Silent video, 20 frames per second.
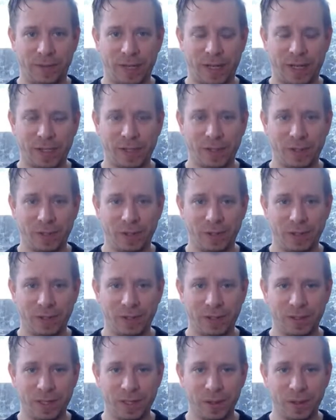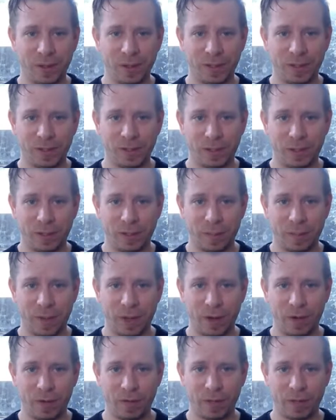As you tilt the
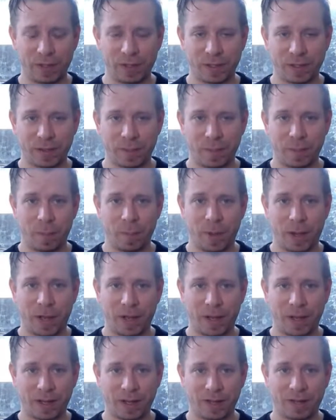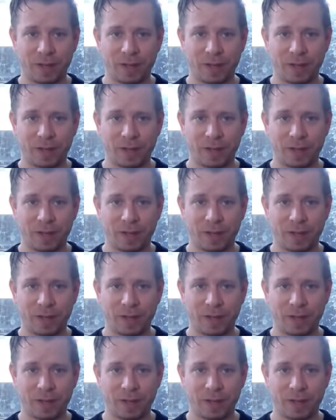pelvis back,